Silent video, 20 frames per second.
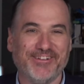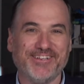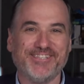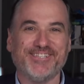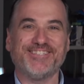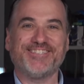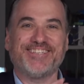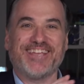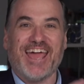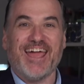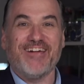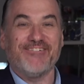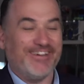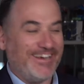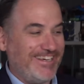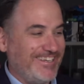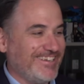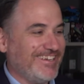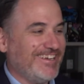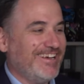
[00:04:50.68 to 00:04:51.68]
just
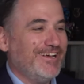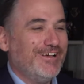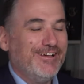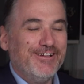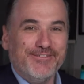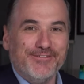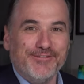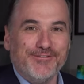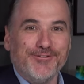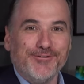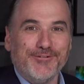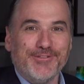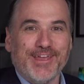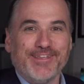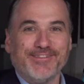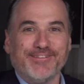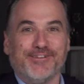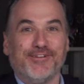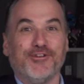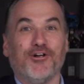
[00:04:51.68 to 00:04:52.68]
carried the
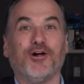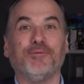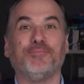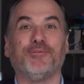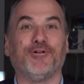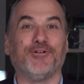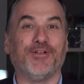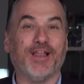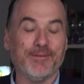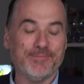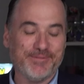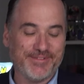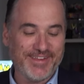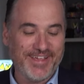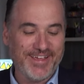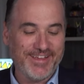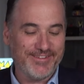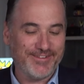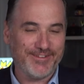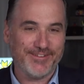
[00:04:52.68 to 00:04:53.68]
2009 model
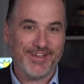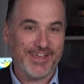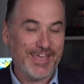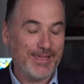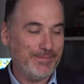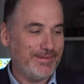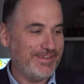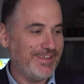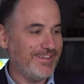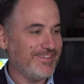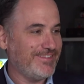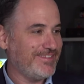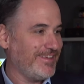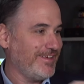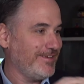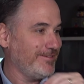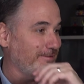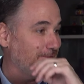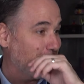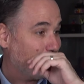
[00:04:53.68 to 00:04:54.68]
upstairs, because I keep it
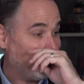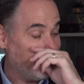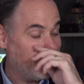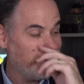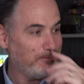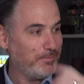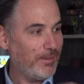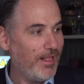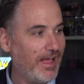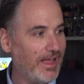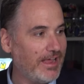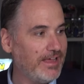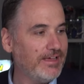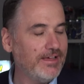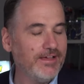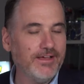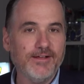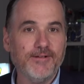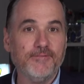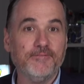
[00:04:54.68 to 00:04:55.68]
downstairs just on display,
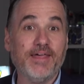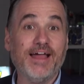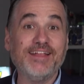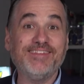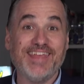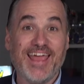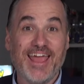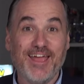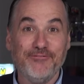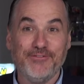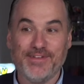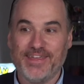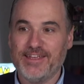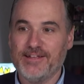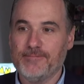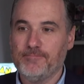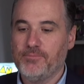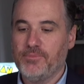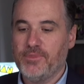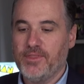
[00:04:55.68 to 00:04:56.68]
that's heavy.
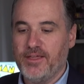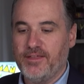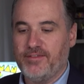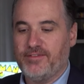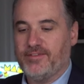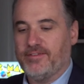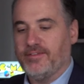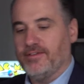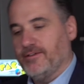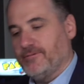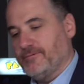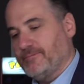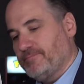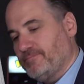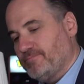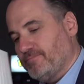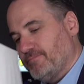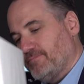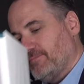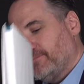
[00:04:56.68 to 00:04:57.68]
This,
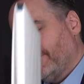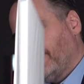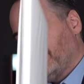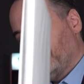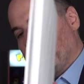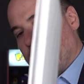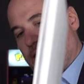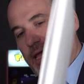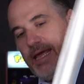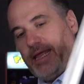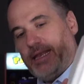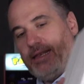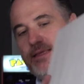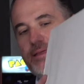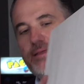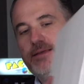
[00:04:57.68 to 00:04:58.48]
man,